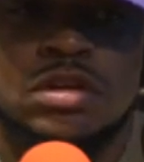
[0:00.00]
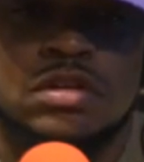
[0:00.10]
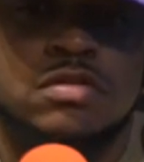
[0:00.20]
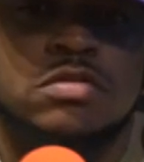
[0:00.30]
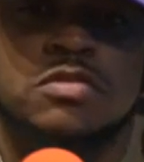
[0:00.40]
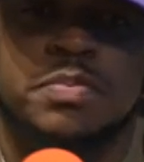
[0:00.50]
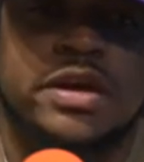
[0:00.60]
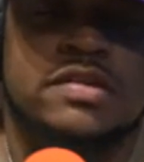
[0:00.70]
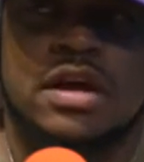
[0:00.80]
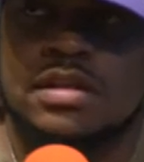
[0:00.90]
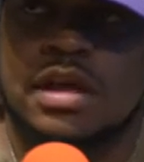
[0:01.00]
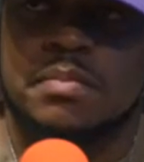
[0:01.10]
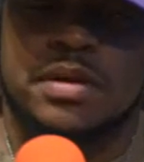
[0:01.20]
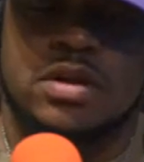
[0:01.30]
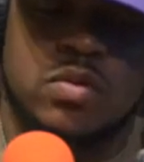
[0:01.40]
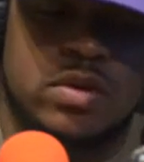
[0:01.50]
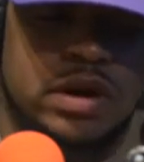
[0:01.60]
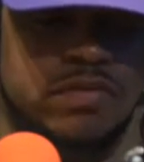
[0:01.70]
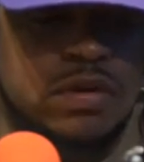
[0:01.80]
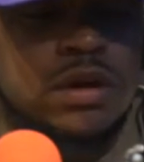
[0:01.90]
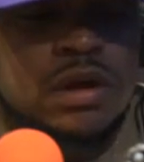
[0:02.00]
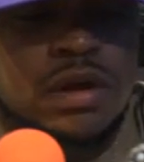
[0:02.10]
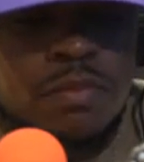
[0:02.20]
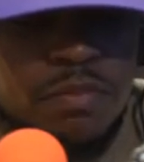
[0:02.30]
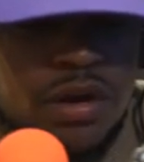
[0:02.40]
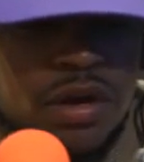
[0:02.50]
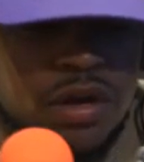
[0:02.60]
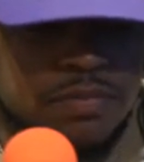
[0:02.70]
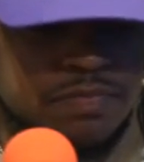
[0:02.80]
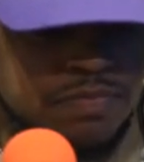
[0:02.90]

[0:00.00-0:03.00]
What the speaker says: to space out that beat or whatever. But I